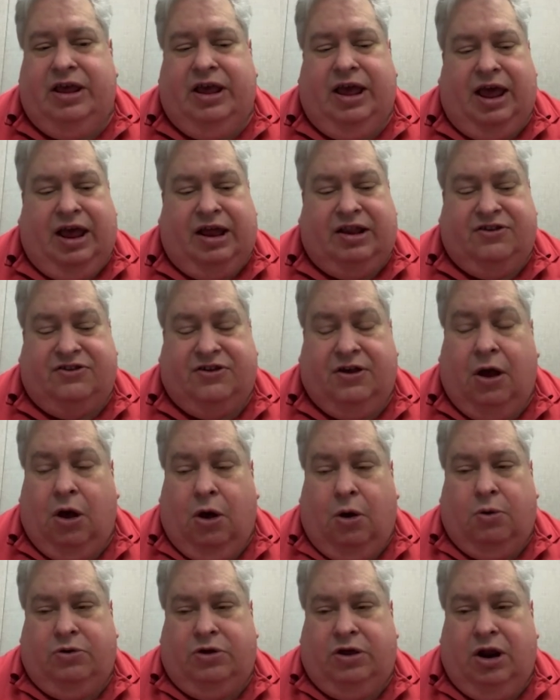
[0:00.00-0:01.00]
And
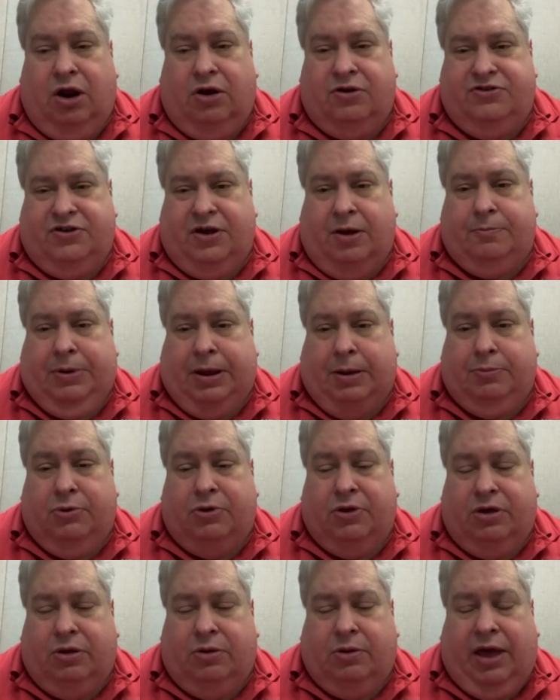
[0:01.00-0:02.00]
so, some
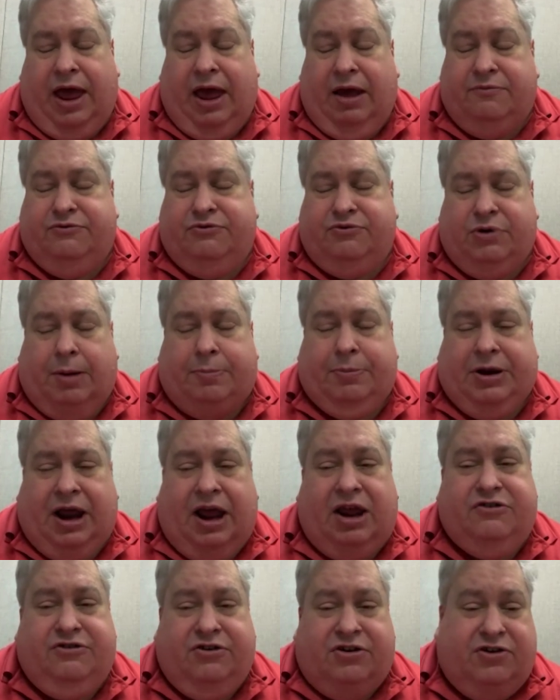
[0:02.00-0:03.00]
people have
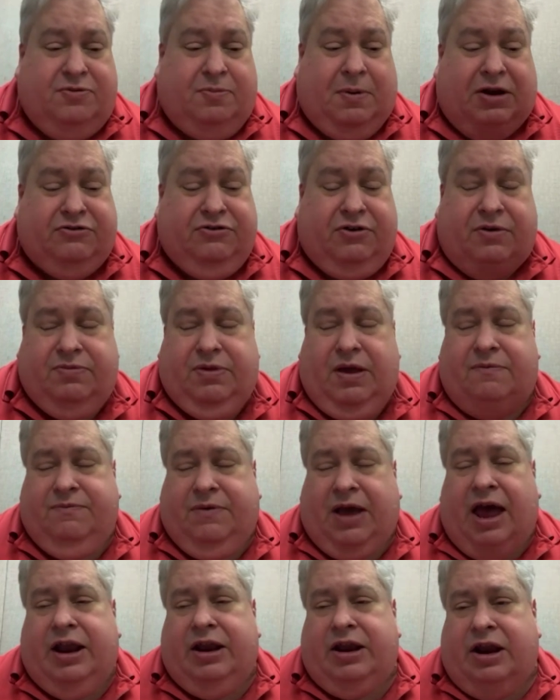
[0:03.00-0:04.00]
trepidation, especially if they've
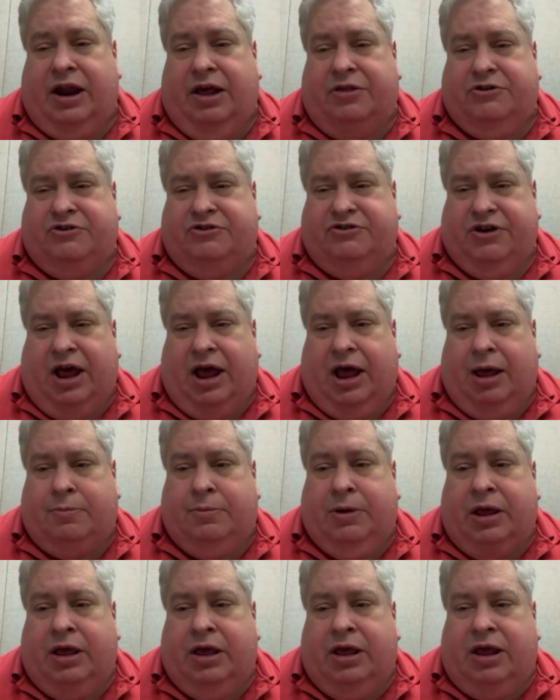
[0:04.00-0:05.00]
gotten another job
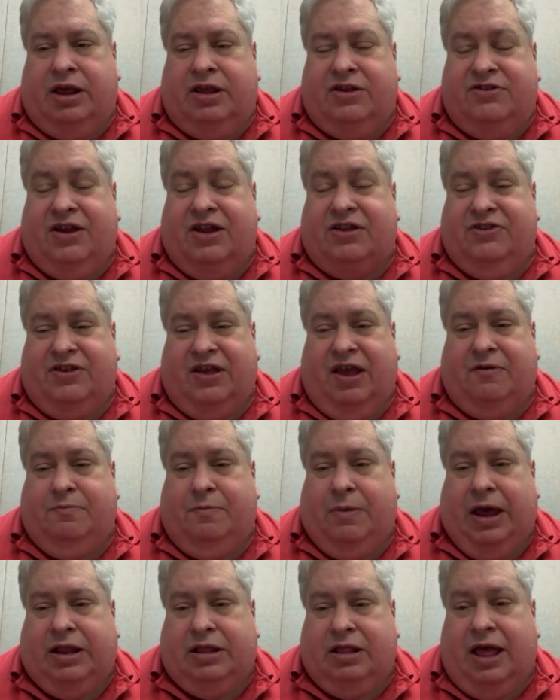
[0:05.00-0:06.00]
since they've
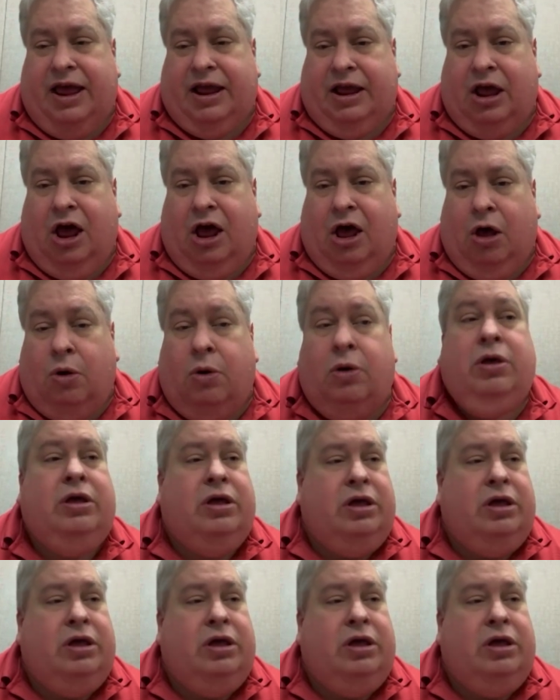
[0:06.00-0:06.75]
been let go,